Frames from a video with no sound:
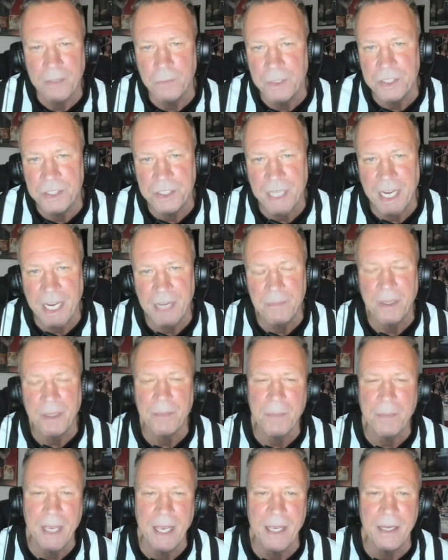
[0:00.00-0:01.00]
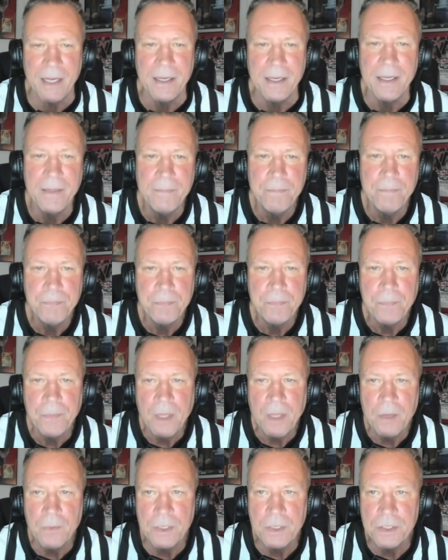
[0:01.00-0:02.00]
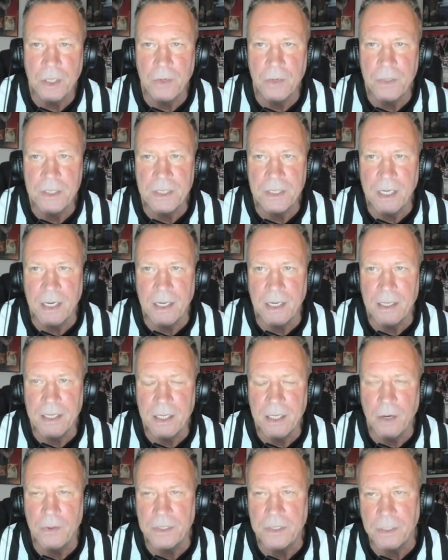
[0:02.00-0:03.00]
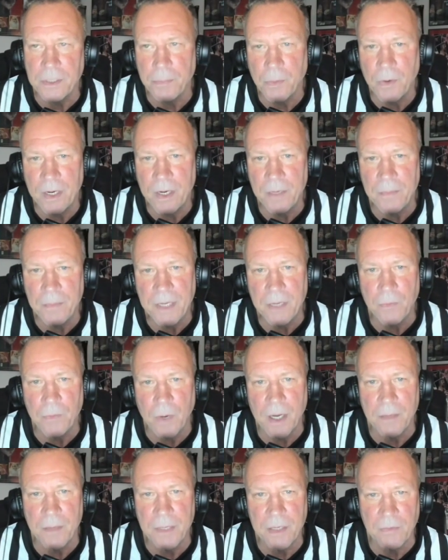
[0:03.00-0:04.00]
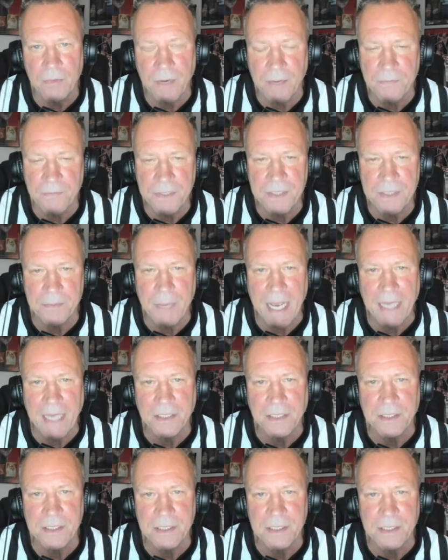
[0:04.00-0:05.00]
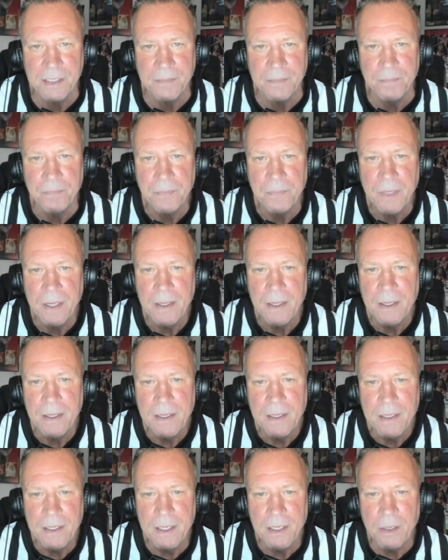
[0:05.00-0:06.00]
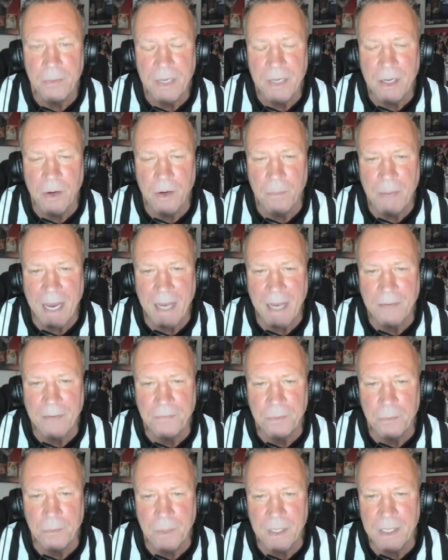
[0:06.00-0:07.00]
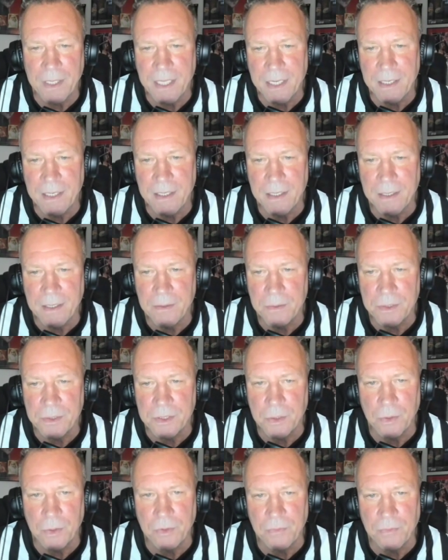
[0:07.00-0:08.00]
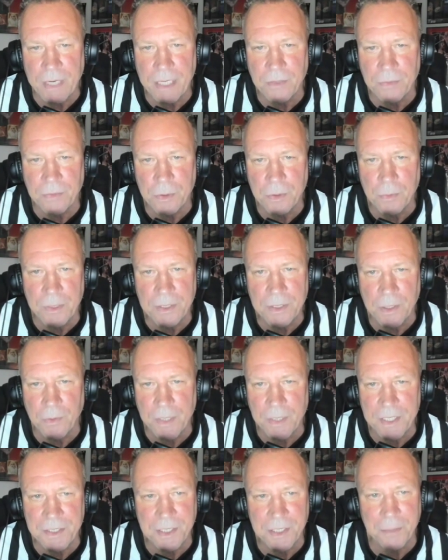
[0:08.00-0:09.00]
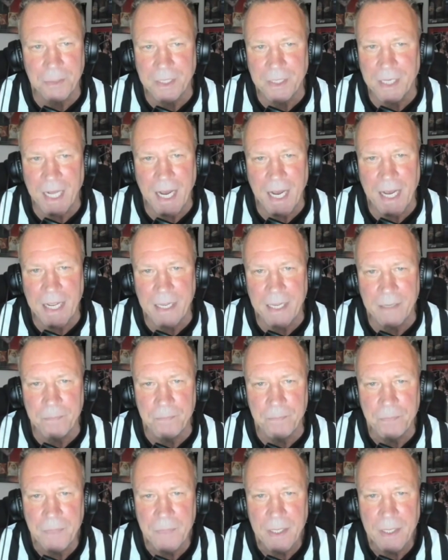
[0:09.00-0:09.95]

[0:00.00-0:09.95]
with Shane McMahon, which always he always appointed me and wanted me to rep his matches. And, you know, we go back from when he was doing ring crew with Tony Chimmel and I, and